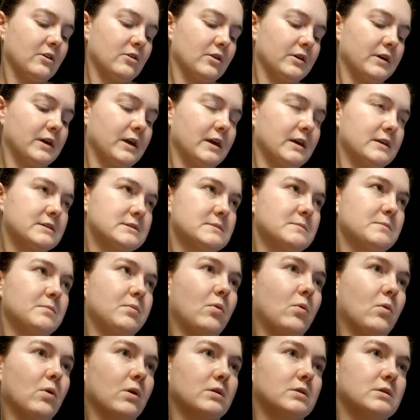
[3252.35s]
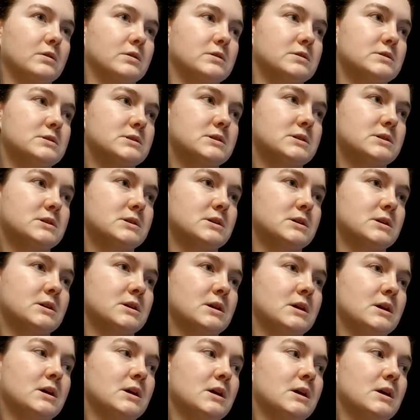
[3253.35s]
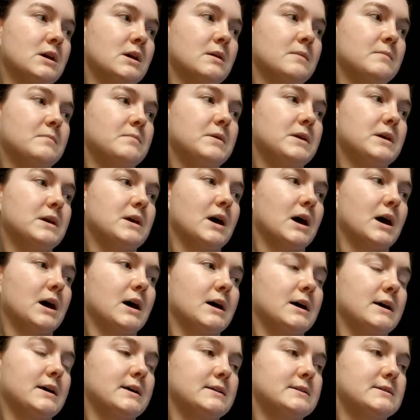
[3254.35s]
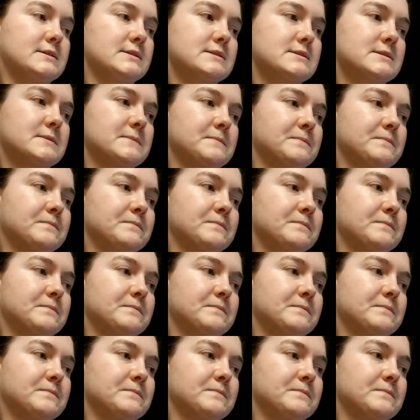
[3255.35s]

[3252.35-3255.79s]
cooking is important because